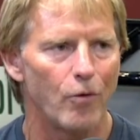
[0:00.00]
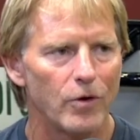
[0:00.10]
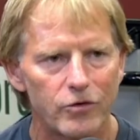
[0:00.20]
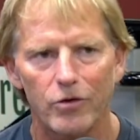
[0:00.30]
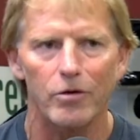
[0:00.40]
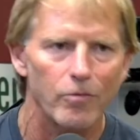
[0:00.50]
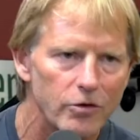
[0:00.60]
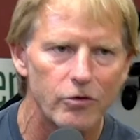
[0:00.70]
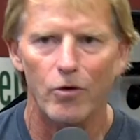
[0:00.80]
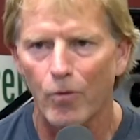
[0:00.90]
What's your,
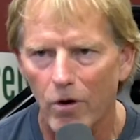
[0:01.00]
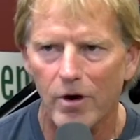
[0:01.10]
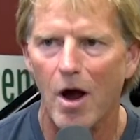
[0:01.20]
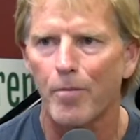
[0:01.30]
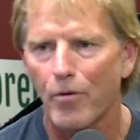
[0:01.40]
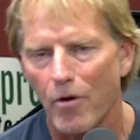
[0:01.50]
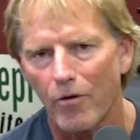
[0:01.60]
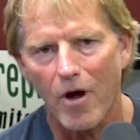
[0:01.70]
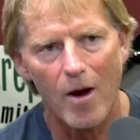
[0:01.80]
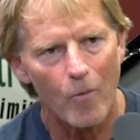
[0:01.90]
what's your workout
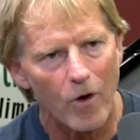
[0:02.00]
program?